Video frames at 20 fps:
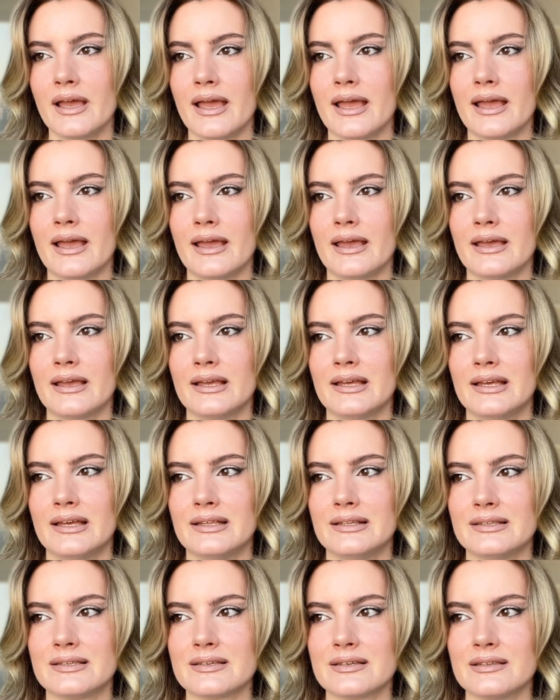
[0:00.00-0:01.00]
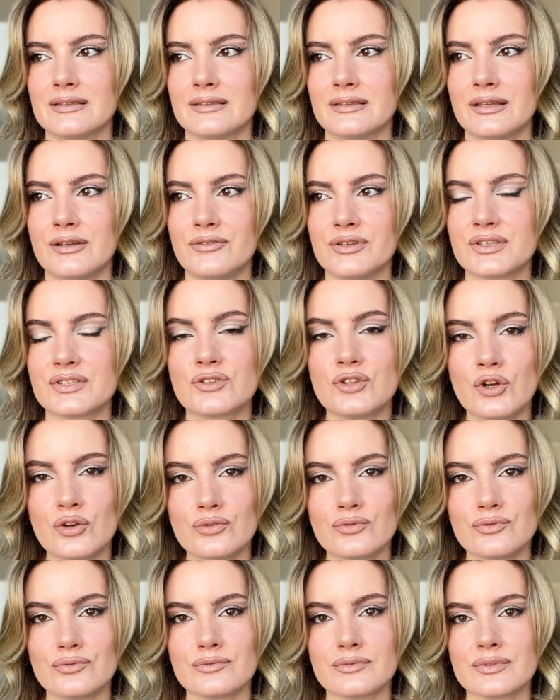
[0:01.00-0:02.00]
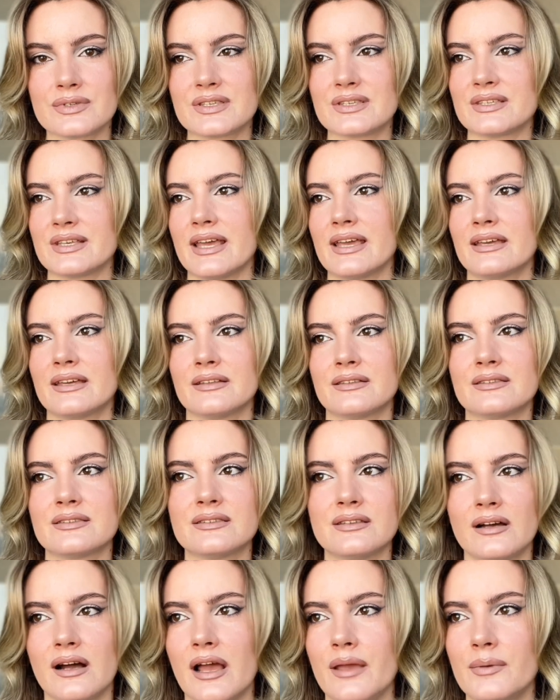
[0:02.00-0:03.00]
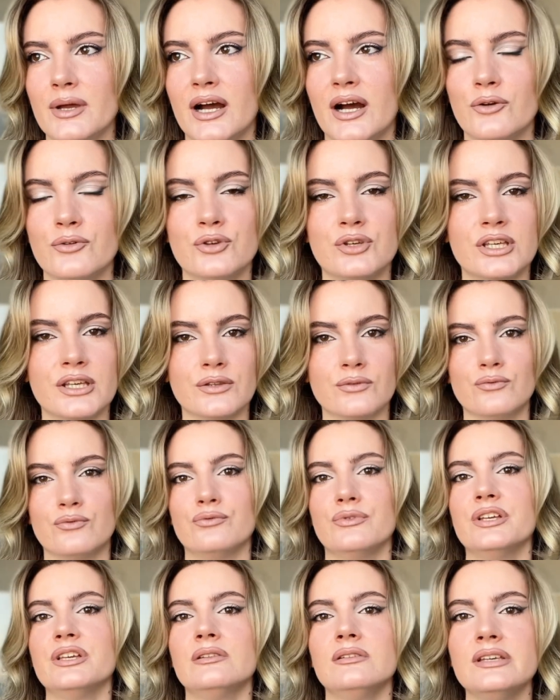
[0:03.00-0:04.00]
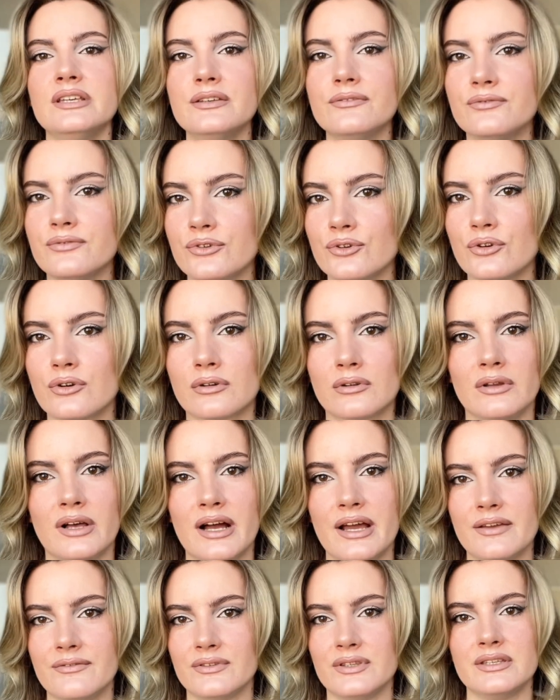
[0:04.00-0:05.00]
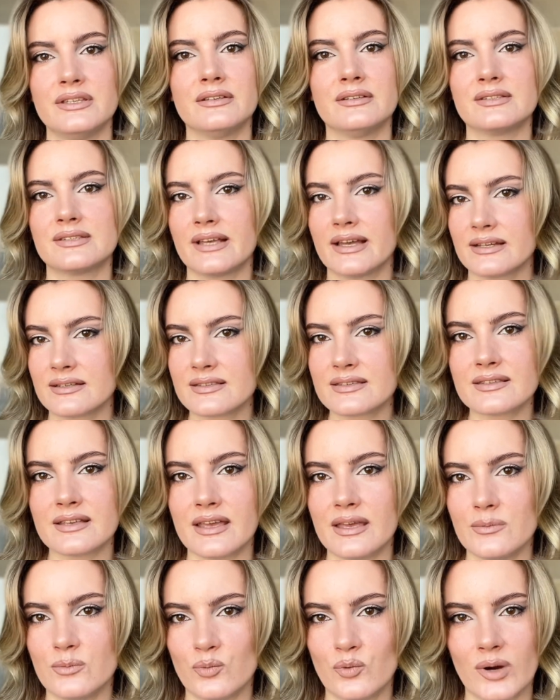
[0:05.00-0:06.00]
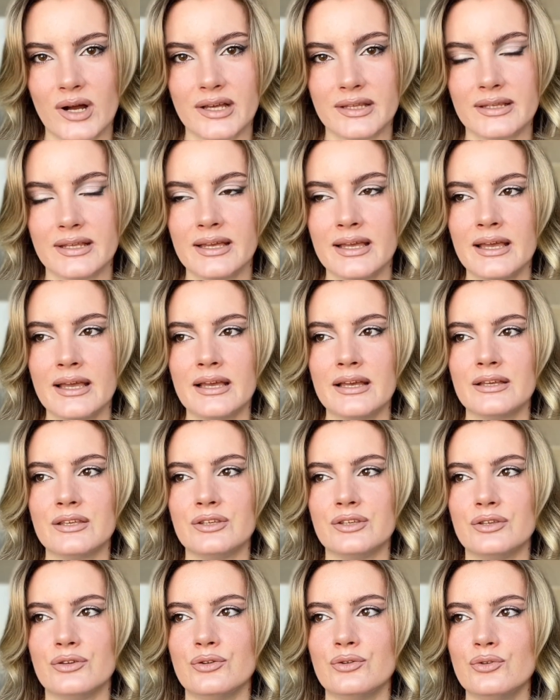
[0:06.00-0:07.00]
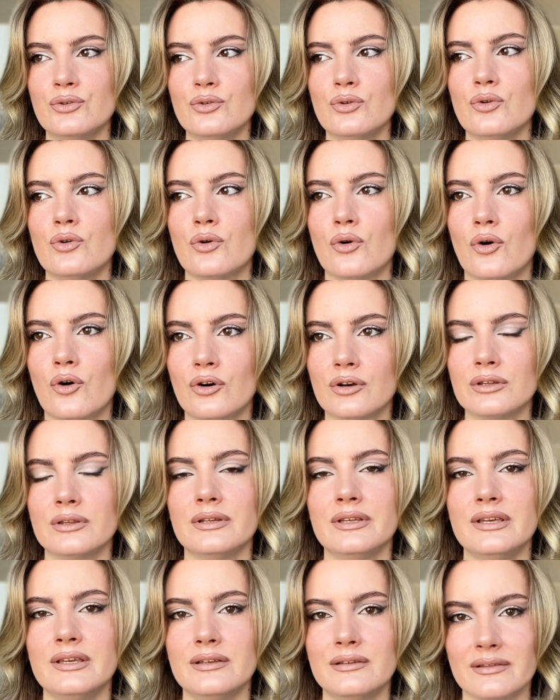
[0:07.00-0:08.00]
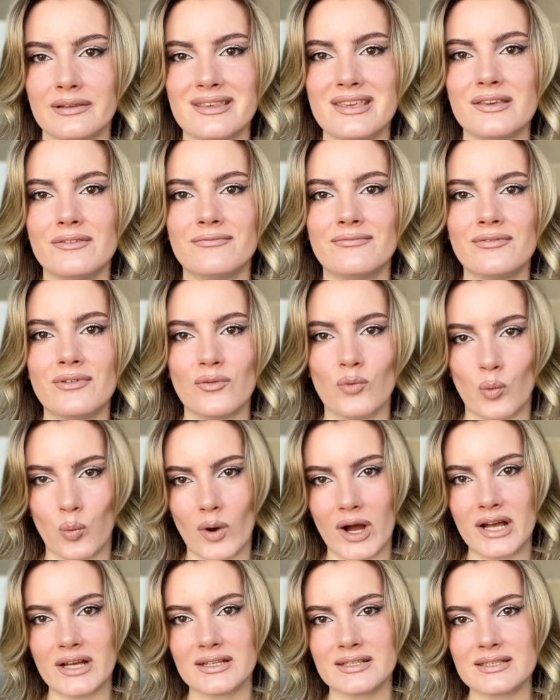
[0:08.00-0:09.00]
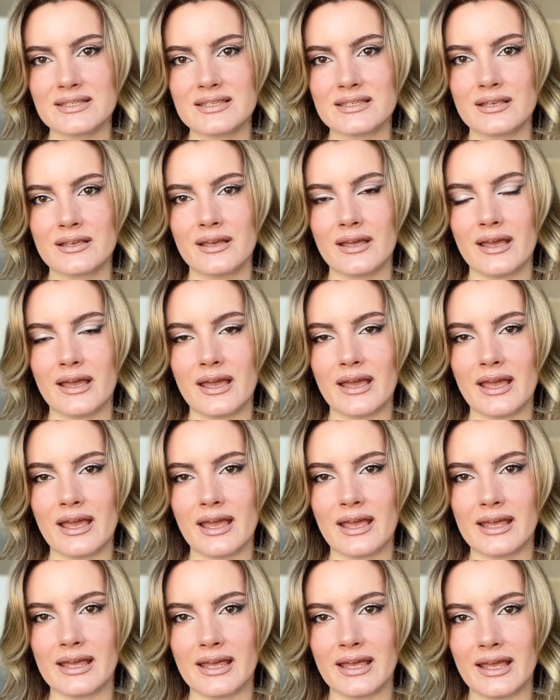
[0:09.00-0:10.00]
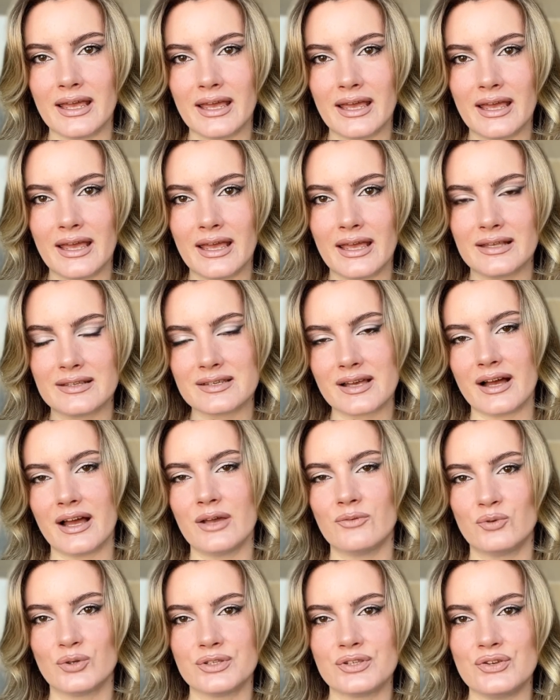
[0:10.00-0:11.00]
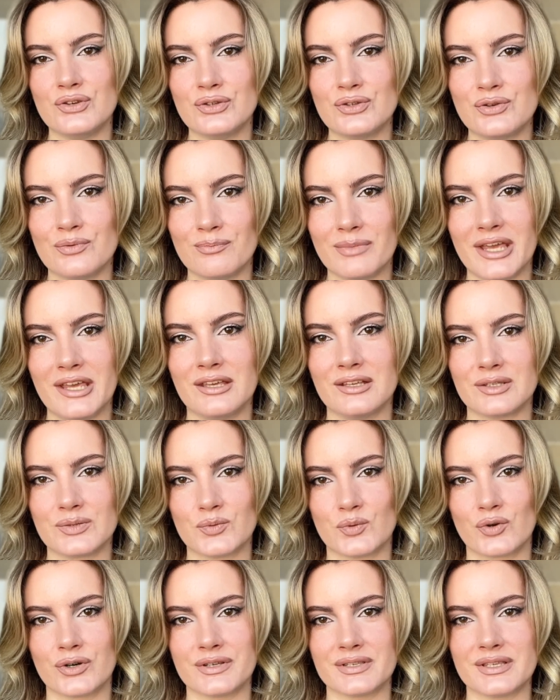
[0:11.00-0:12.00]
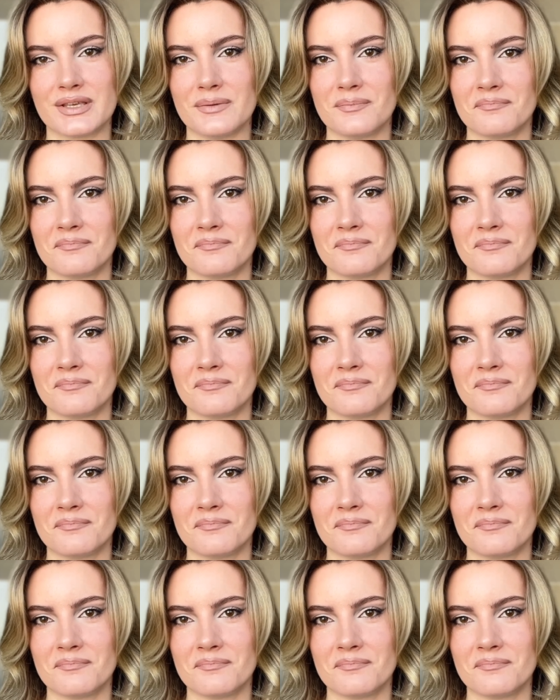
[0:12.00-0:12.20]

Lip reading: And there is no second time how you can relive your life, the exact same one. You only live once, and I want you to make it worthy.